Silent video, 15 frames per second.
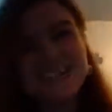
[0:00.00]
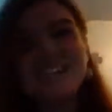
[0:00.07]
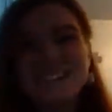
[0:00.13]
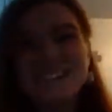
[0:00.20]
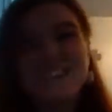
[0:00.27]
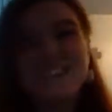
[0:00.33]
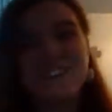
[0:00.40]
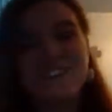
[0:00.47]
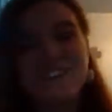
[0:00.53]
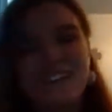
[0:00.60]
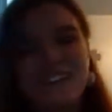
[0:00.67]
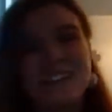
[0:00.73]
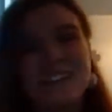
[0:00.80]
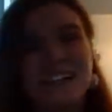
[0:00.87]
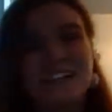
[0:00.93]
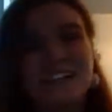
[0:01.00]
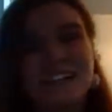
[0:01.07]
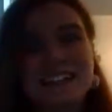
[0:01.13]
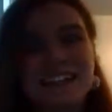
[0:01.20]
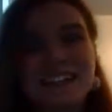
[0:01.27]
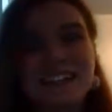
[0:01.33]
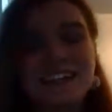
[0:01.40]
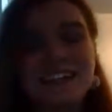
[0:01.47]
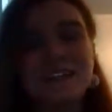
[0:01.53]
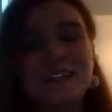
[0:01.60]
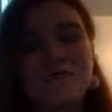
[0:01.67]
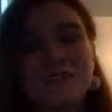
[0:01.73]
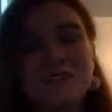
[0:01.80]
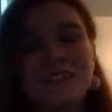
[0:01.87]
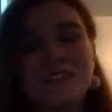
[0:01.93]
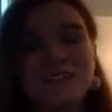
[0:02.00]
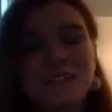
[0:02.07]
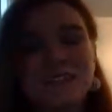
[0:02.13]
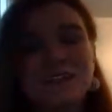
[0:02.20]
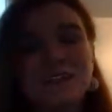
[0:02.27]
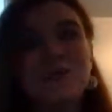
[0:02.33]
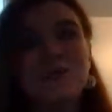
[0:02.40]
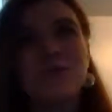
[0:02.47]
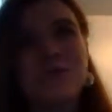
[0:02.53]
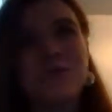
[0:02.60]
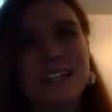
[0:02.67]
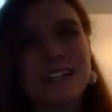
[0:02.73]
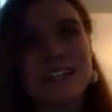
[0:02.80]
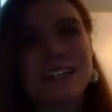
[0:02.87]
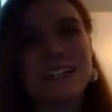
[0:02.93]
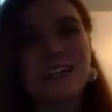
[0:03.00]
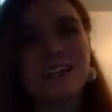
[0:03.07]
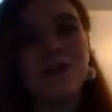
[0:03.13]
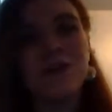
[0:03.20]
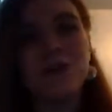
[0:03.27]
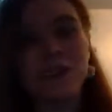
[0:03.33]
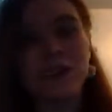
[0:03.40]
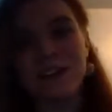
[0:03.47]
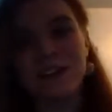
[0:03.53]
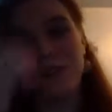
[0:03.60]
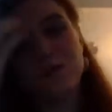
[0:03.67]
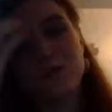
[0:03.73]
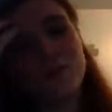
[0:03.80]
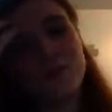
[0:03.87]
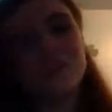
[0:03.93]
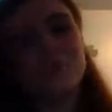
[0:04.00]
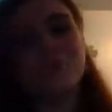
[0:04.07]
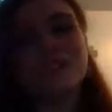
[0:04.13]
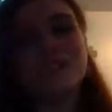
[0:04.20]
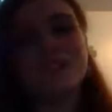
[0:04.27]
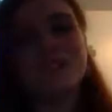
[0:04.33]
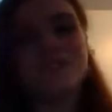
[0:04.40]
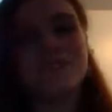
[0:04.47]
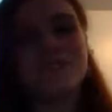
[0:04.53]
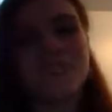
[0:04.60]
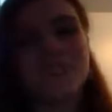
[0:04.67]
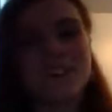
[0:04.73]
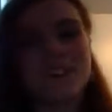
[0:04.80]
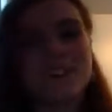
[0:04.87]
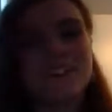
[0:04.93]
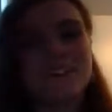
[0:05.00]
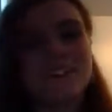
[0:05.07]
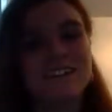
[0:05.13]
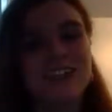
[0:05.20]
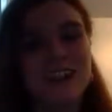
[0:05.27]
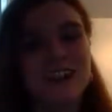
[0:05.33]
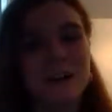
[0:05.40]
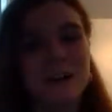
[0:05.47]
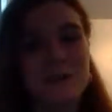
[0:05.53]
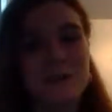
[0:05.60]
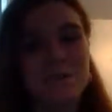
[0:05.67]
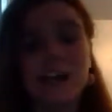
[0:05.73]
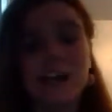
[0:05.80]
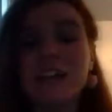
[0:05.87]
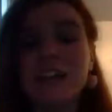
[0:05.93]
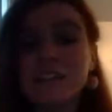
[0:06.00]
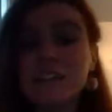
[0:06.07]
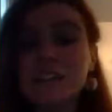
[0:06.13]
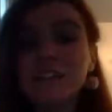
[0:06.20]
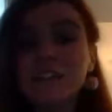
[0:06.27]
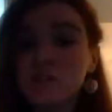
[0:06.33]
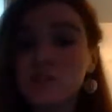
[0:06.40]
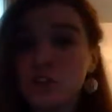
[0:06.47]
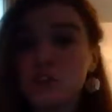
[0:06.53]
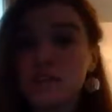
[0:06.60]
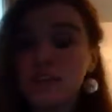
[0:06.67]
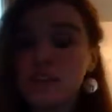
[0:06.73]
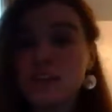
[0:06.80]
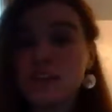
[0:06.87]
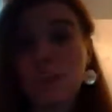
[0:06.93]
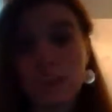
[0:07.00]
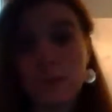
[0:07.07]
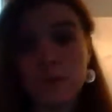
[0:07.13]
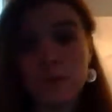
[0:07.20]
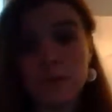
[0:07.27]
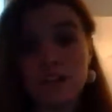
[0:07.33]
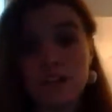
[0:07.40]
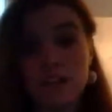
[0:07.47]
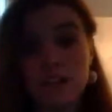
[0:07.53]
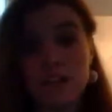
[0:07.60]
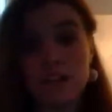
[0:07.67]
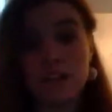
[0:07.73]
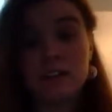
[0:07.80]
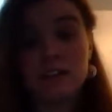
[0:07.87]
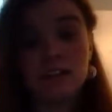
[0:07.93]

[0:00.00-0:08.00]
So I felt like it went really well, and I'm super excited right now. And I didn't get as nervous as I thought I was going to get.